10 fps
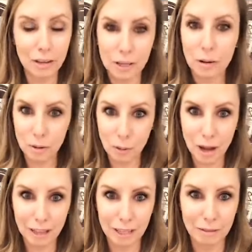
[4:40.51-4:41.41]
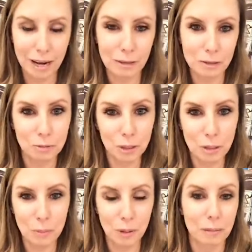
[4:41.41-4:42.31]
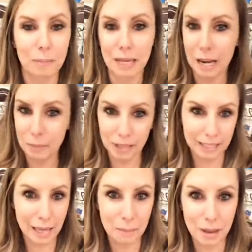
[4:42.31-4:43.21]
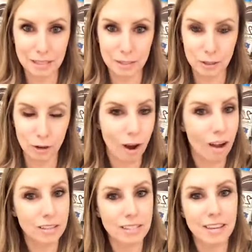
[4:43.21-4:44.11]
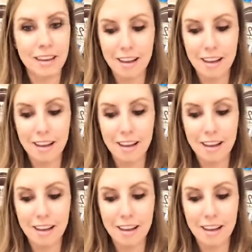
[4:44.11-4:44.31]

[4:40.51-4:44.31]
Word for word: you know, quality writer is really important, being able to get that message across.